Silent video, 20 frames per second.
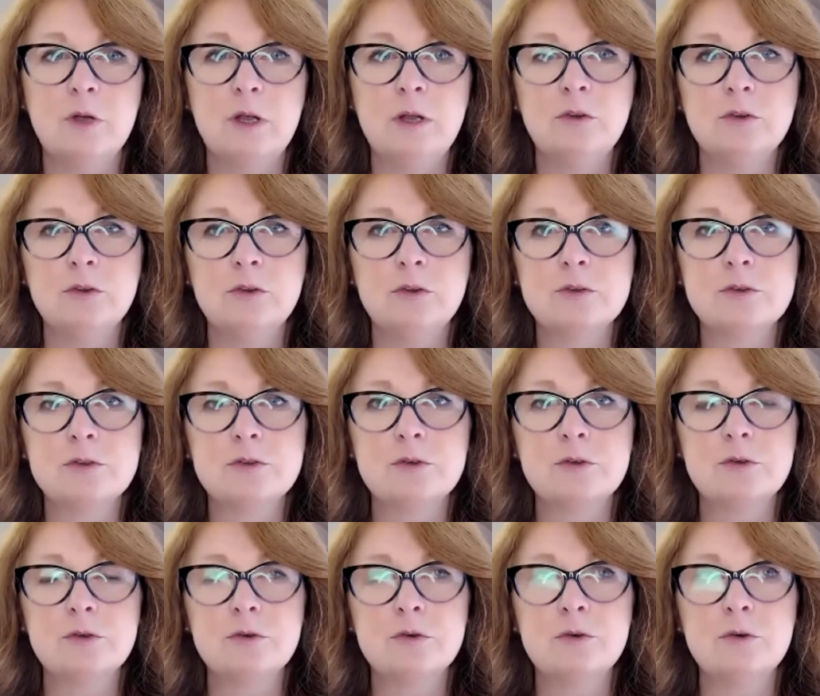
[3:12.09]
introduce
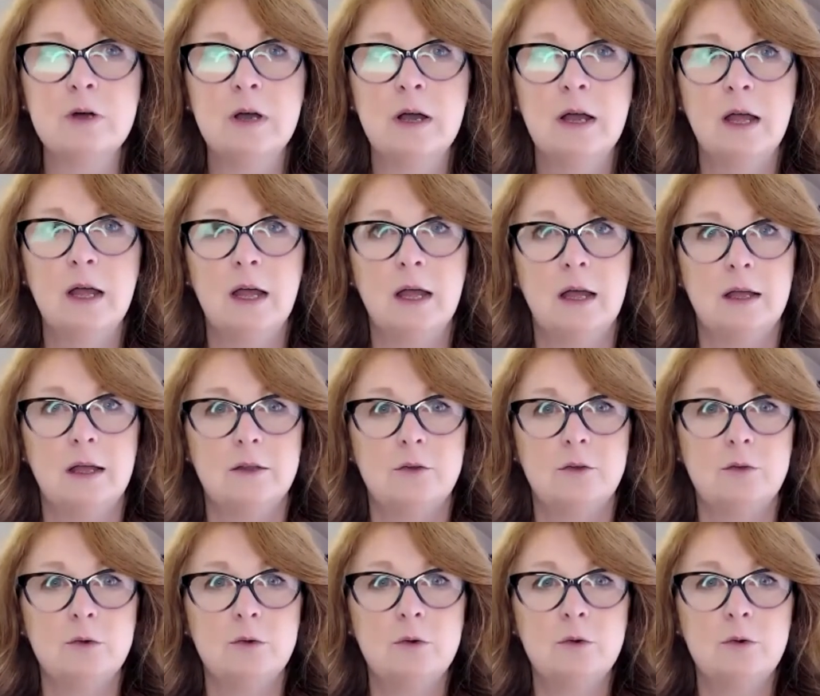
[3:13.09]
you
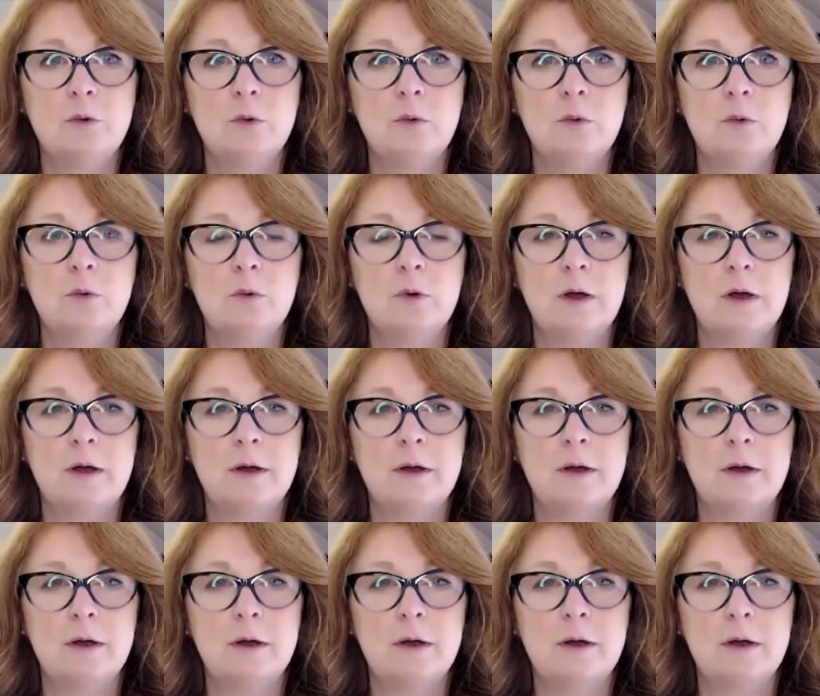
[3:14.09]
to